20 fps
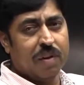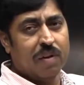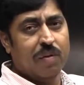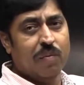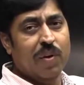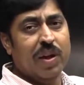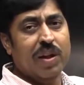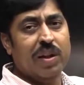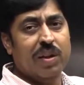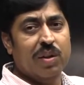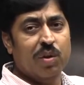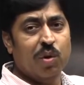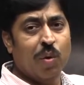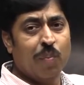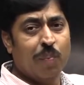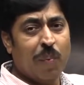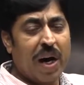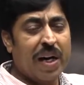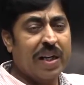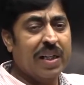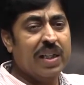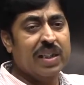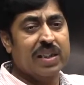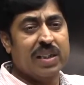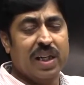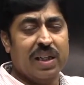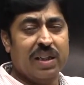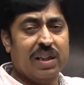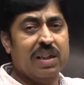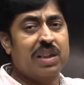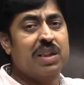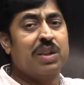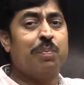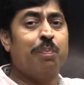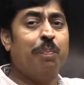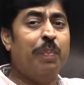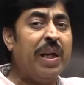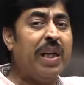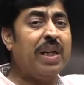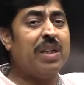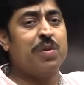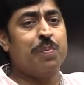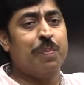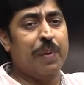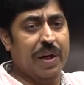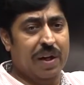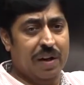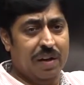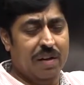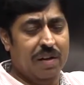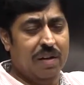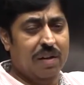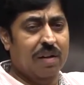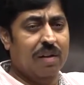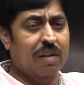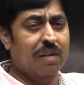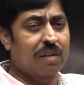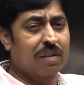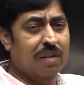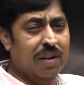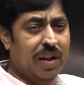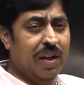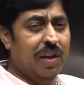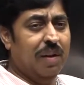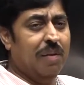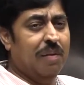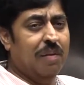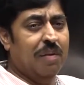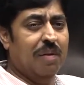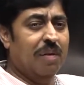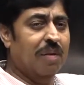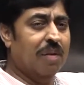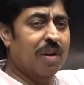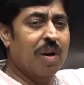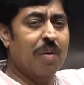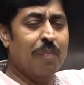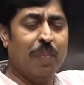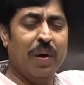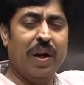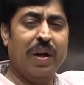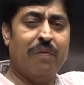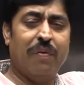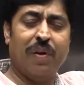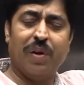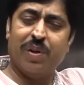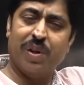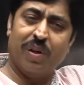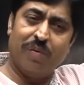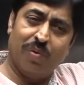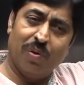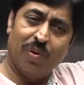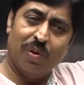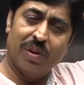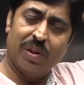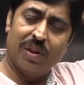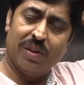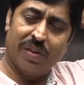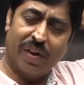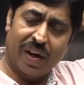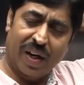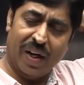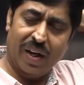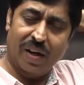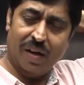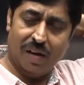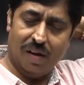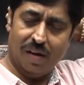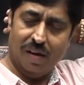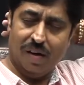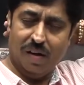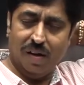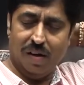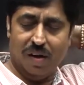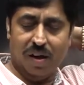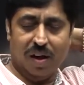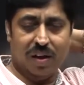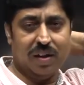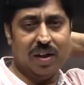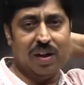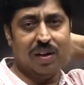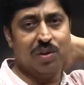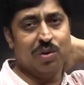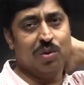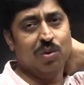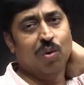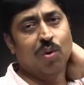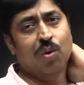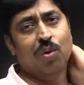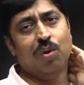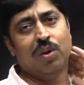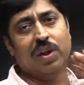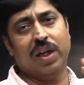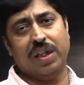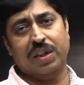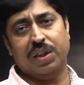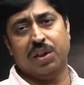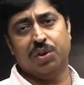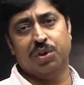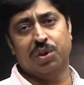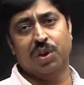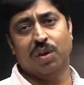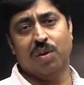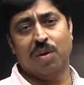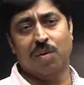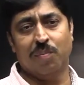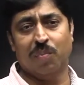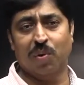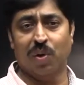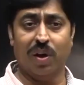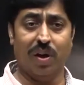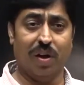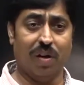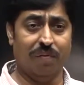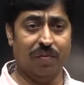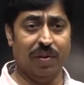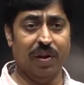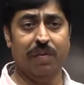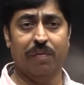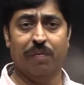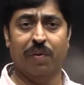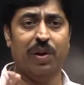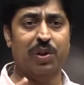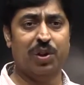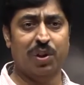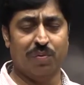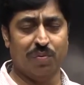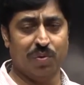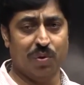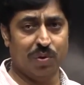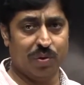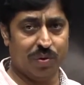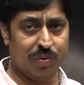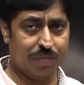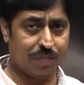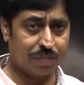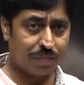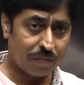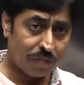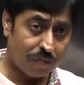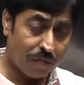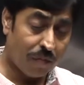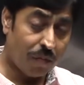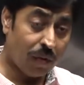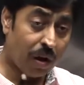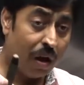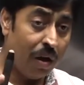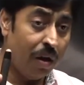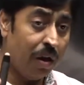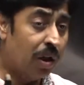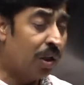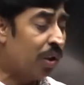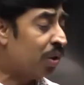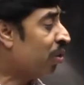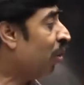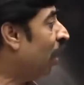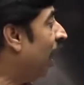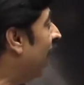when your bike is at its peak speed the complete friction force is radial and there is no tangential component of the friction force so